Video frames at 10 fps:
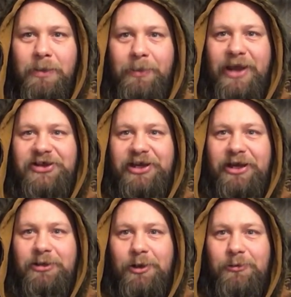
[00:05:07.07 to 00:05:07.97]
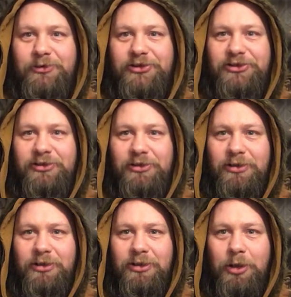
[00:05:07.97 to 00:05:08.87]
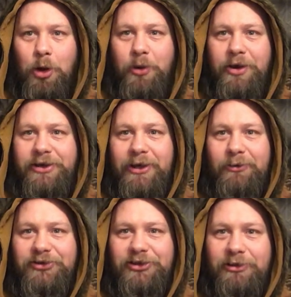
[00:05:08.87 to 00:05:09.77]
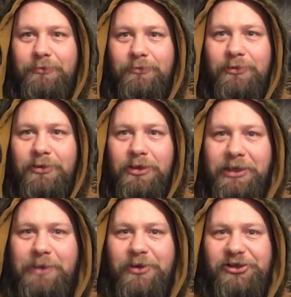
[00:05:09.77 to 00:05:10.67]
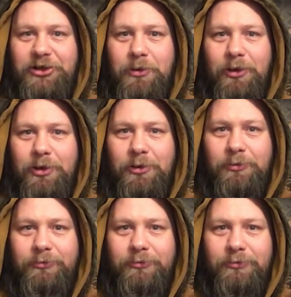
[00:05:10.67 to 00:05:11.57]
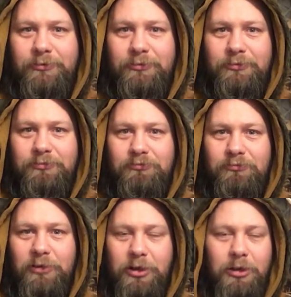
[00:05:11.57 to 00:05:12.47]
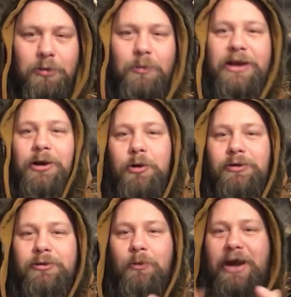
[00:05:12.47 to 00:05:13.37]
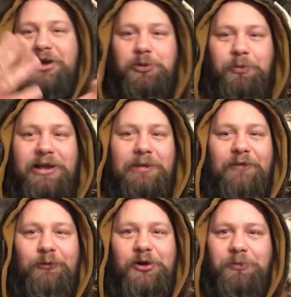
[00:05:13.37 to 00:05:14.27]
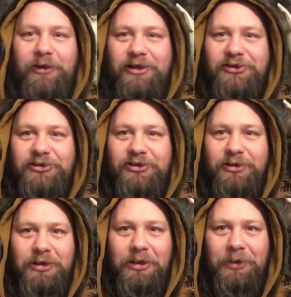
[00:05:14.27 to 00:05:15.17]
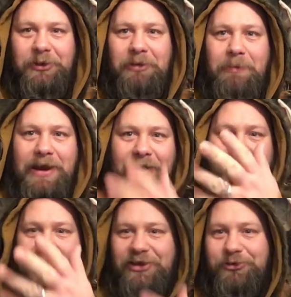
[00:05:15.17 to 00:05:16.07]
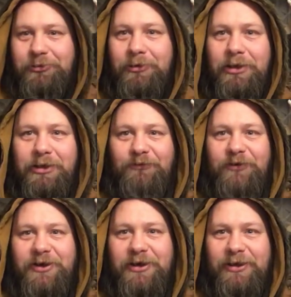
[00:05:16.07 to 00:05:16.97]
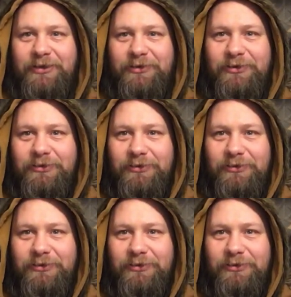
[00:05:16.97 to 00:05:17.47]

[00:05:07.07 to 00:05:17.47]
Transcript: But as they get close, Odin tells them he must go alone. Wait, Odin, why did you bring them in the first place? They could have been back at the castle, defending it.